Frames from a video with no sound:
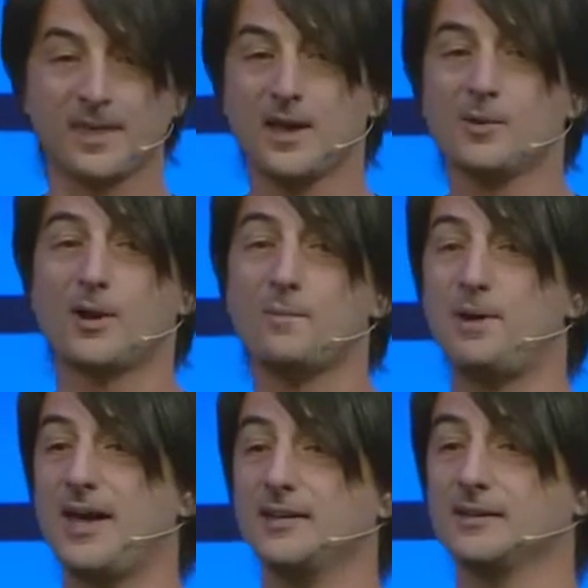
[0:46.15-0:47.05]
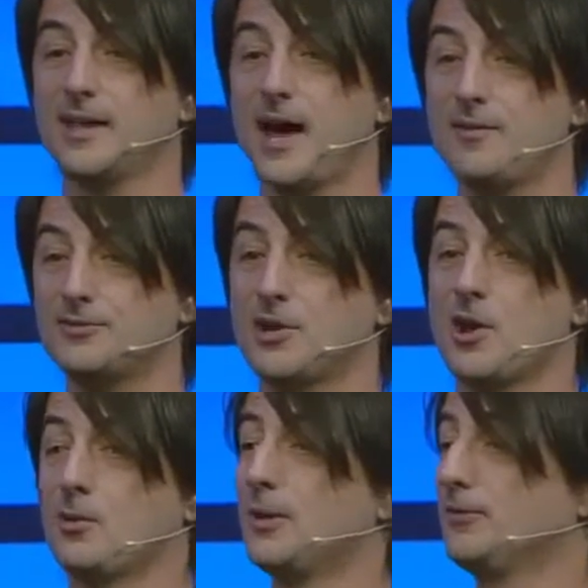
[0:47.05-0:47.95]
When I pan left,
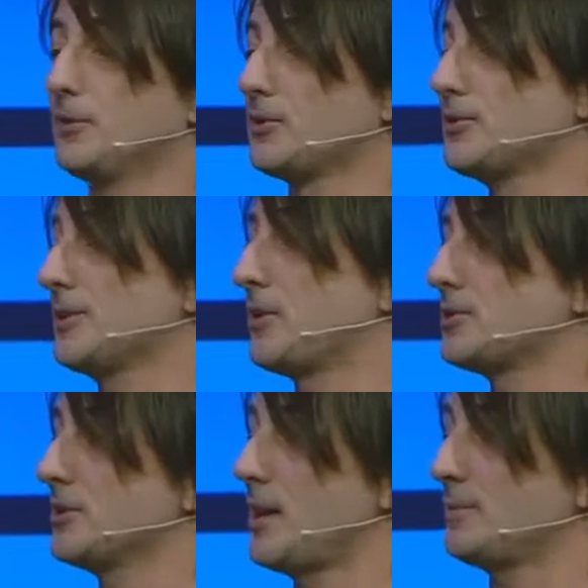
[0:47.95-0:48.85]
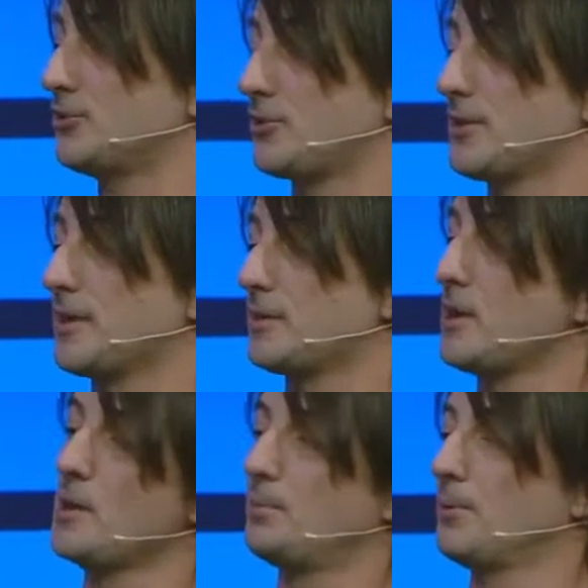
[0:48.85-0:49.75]
we've learned in our telemetry that
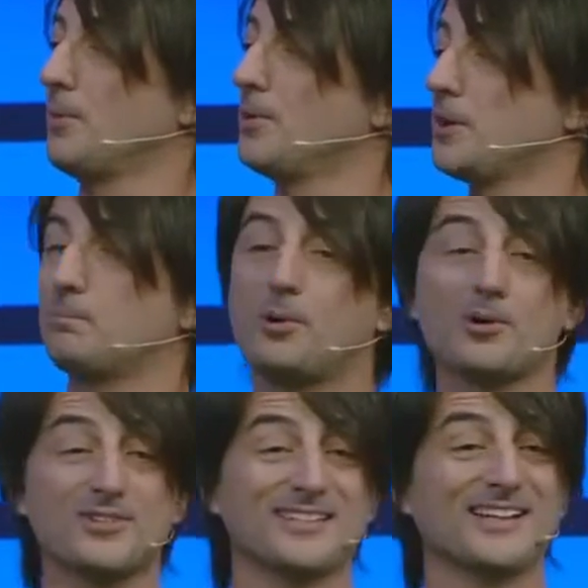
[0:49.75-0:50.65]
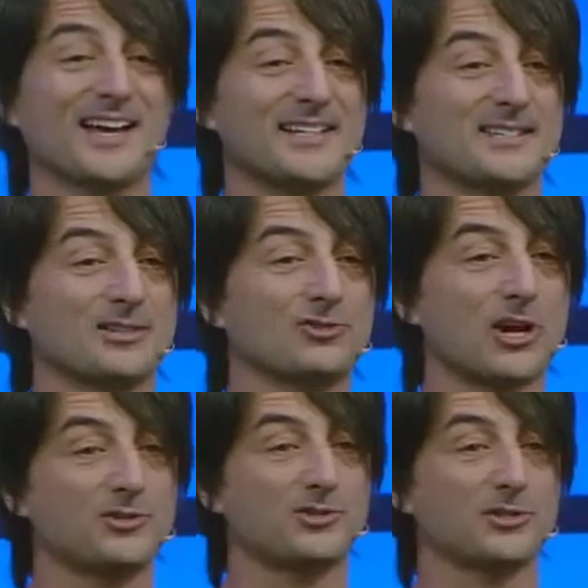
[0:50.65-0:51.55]
promoting personalized
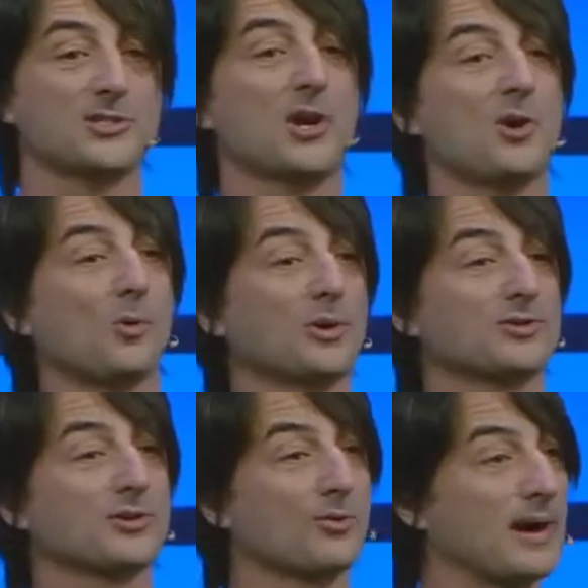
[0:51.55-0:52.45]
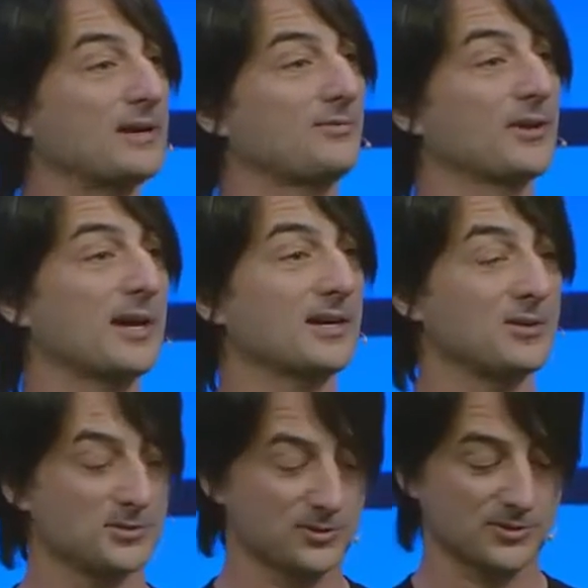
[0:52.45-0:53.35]
suggestions works great for getting
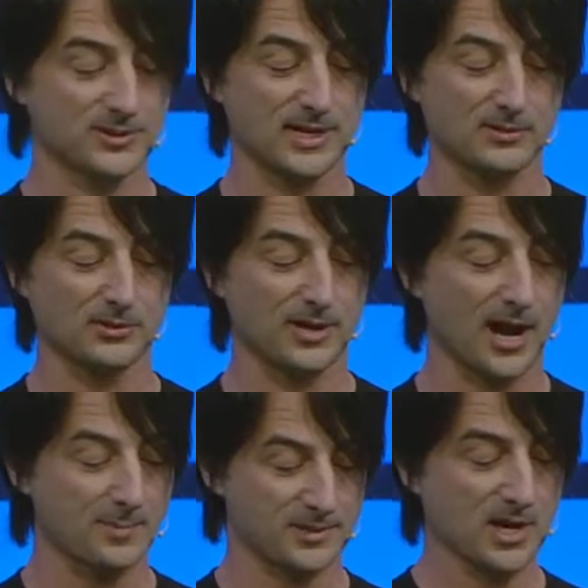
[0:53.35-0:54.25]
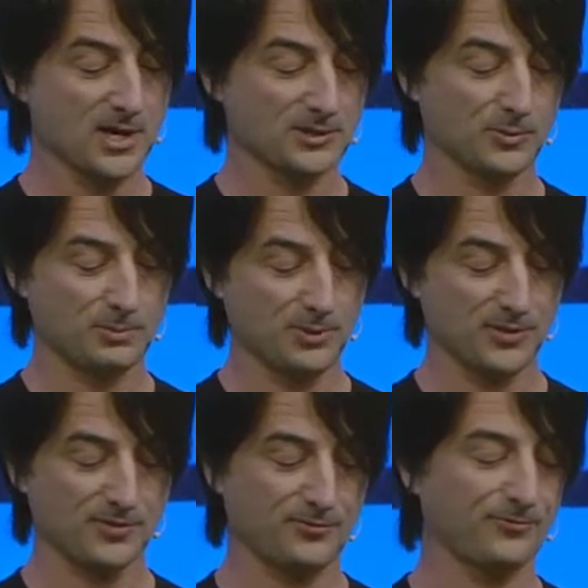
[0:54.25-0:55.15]
users to download apps. So we put
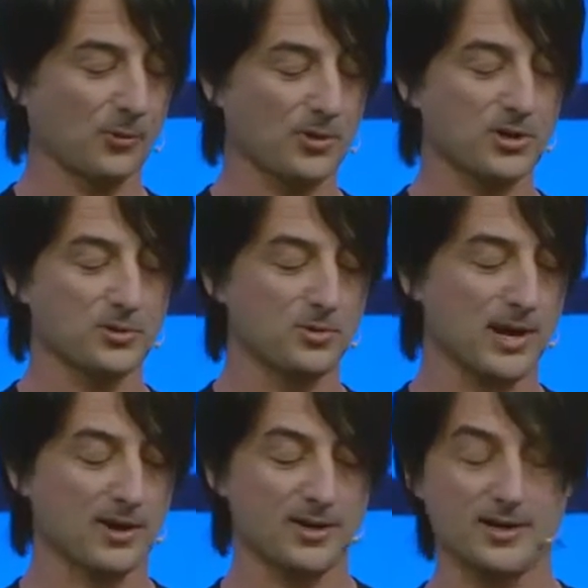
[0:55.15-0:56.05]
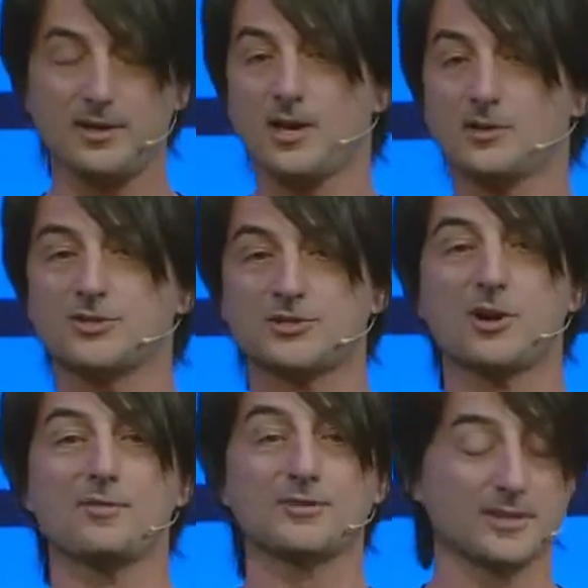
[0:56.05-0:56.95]
the For You area just
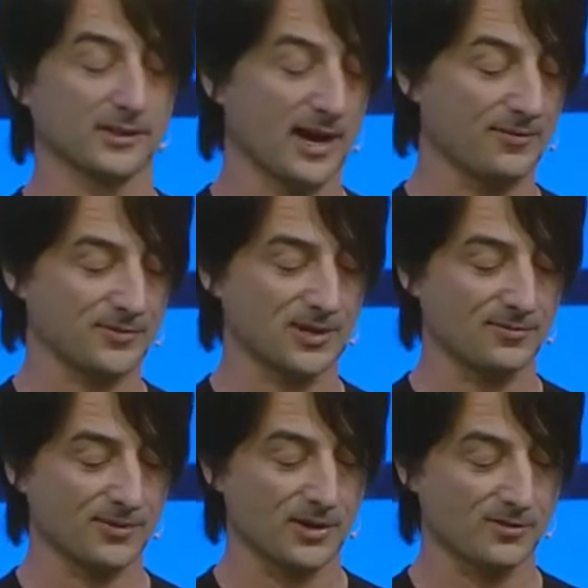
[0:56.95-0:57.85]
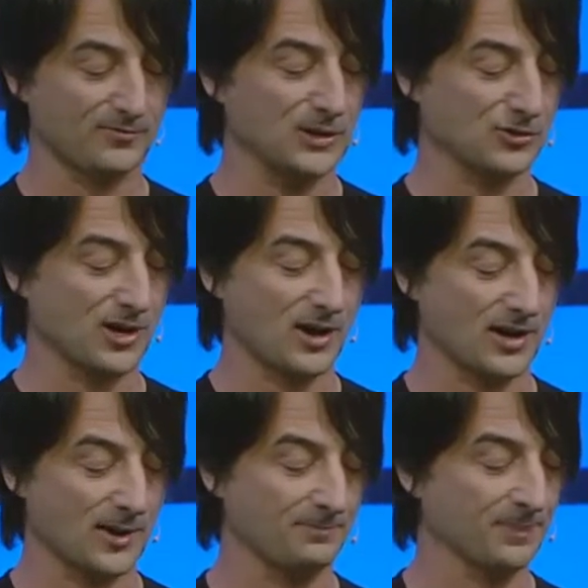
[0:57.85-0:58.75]
off to the left of the featured
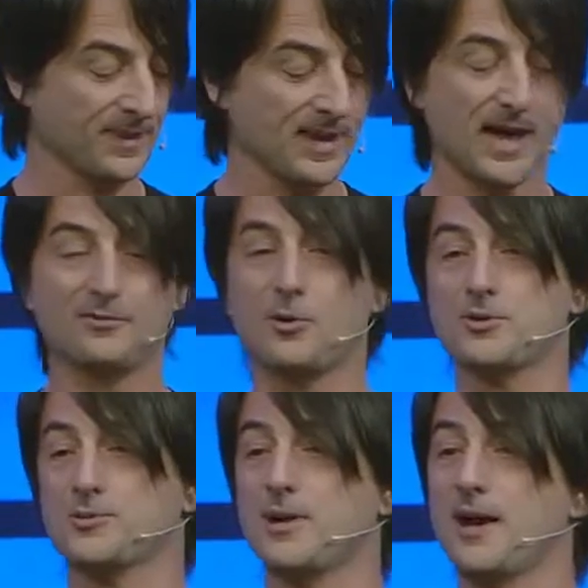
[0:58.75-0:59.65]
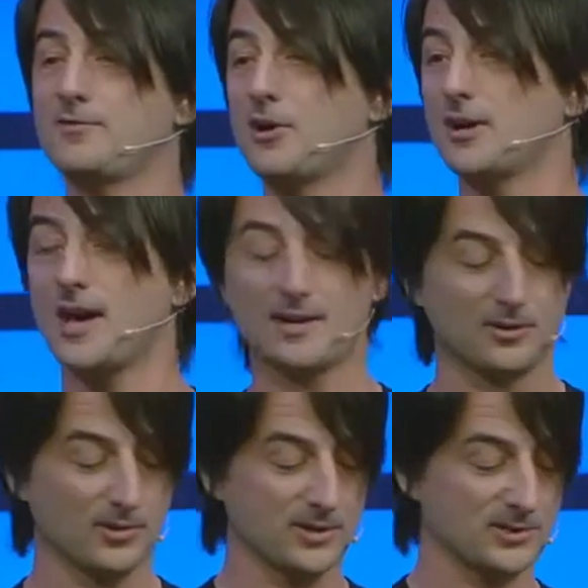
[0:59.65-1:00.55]
area. And of course, we have our
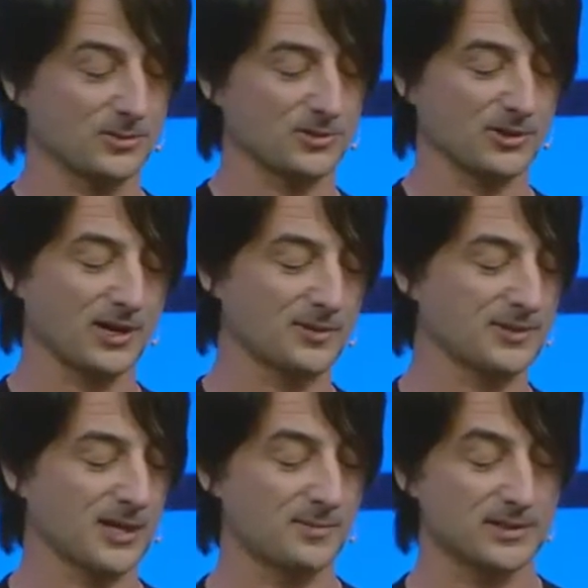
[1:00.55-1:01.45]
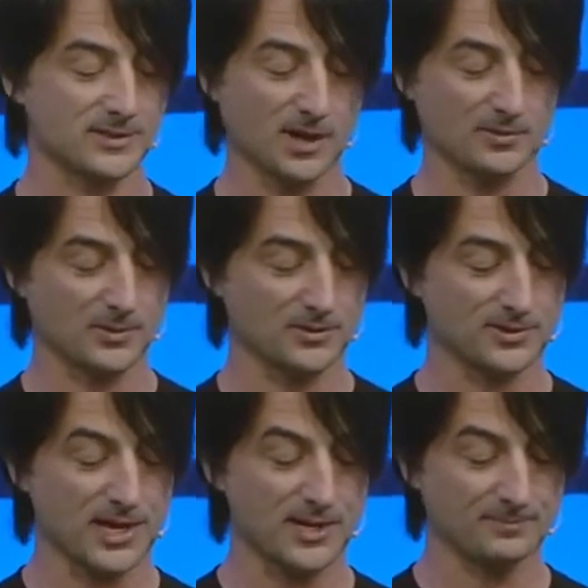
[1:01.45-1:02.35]
categories, which are now the same as on Windows
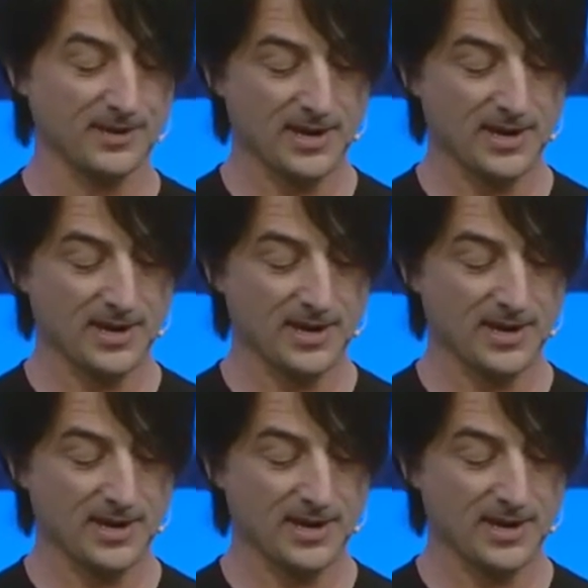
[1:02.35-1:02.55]
8.